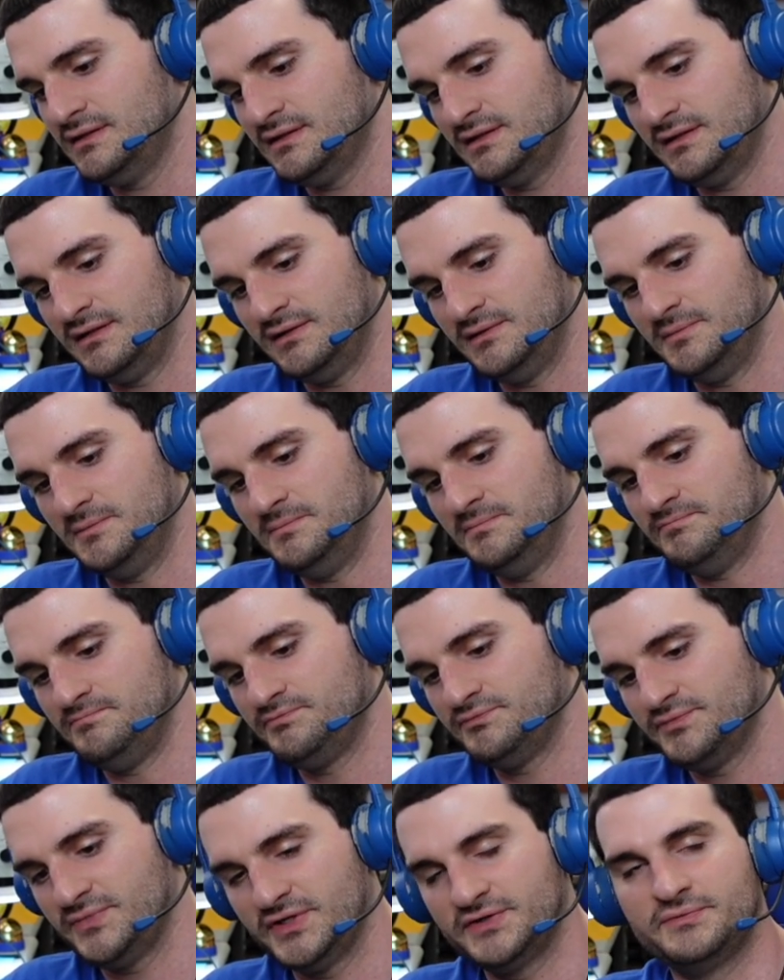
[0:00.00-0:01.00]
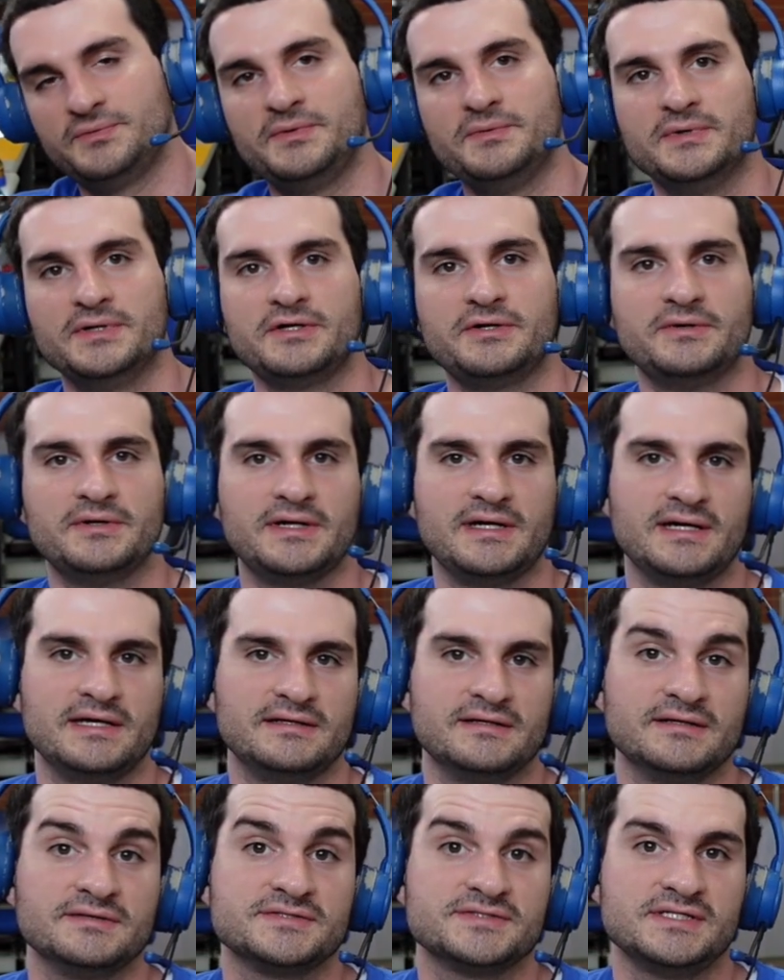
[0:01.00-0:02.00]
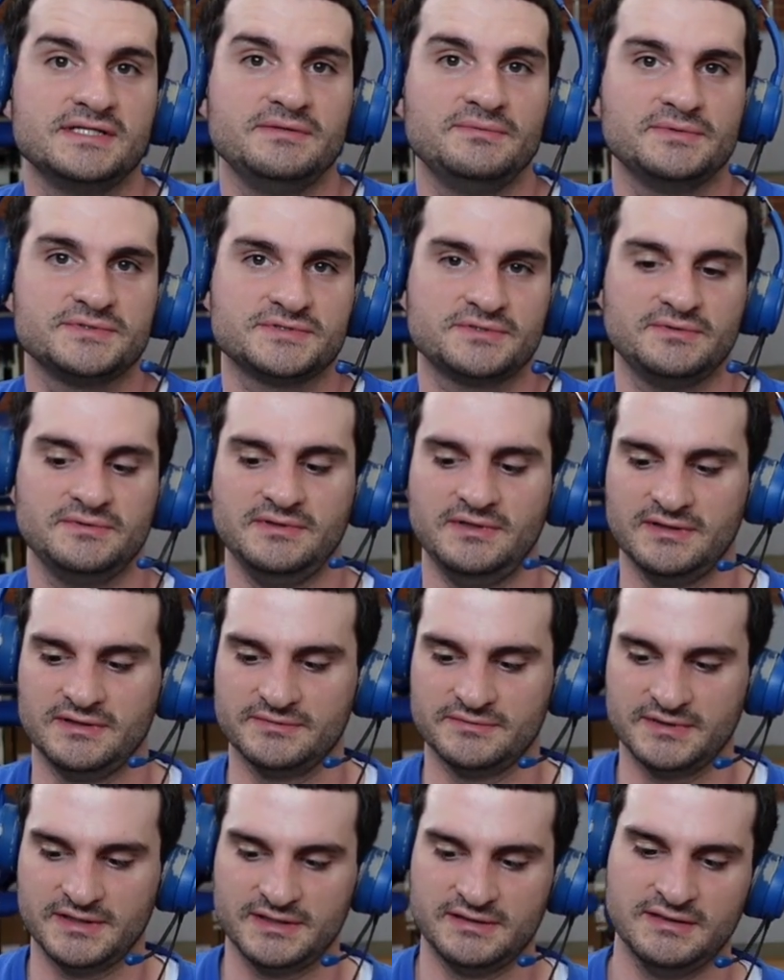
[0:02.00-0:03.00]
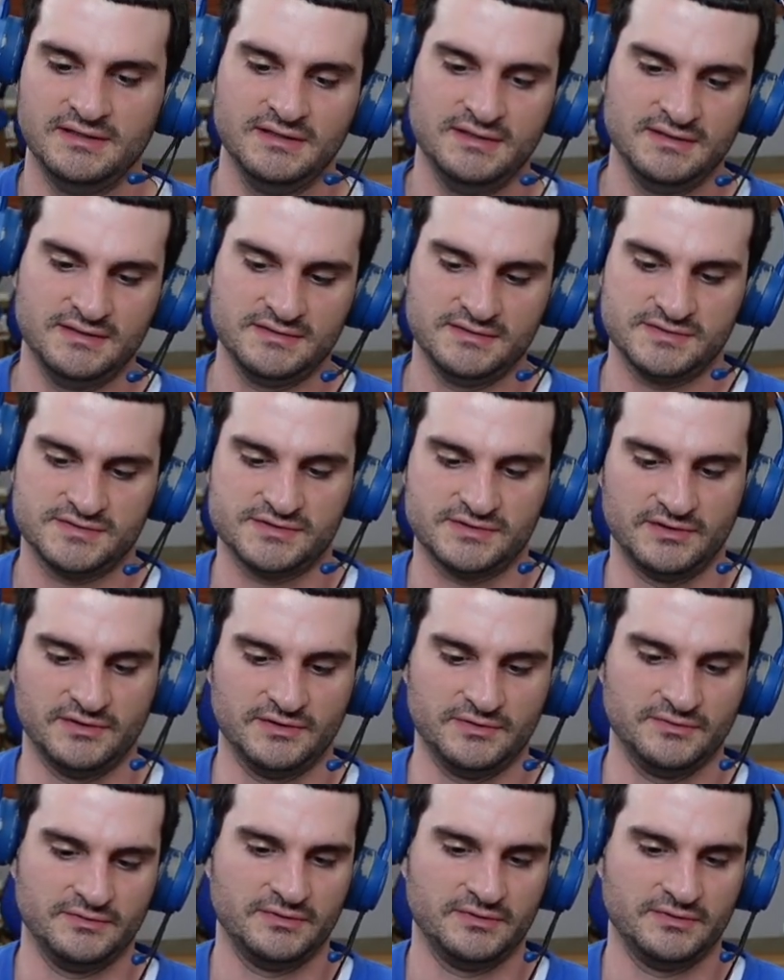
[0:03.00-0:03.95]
But we want to go ahead and see what's going on, right? So